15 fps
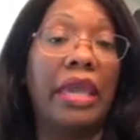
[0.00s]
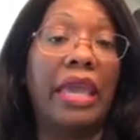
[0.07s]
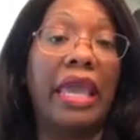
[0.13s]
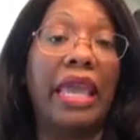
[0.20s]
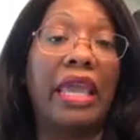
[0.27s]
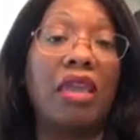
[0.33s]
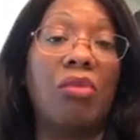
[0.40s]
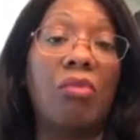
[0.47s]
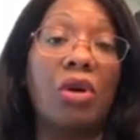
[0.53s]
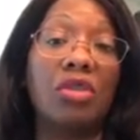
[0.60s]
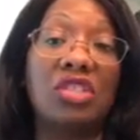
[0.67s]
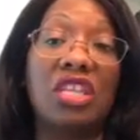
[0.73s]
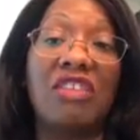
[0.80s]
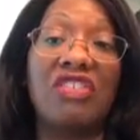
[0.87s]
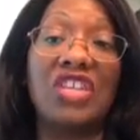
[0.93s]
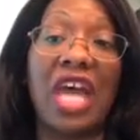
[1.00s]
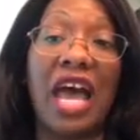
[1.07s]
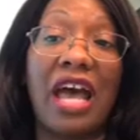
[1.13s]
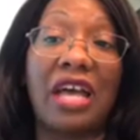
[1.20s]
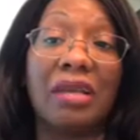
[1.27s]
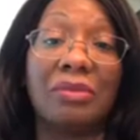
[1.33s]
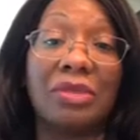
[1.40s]
And most of the
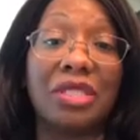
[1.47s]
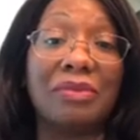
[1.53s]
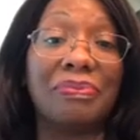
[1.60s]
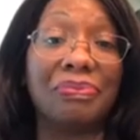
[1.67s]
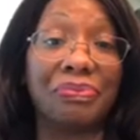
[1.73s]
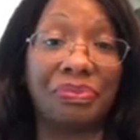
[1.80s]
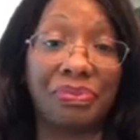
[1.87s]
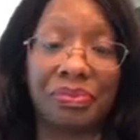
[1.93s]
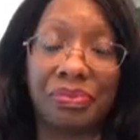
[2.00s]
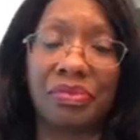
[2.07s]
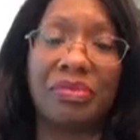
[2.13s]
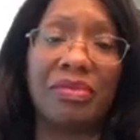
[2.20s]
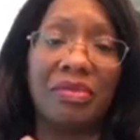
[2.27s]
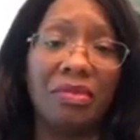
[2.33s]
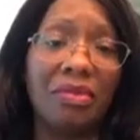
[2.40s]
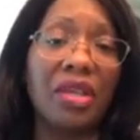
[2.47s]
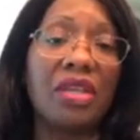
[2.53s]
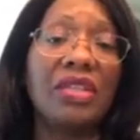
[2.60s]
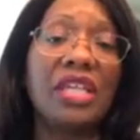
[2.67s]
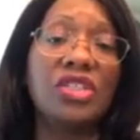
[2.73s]
times, they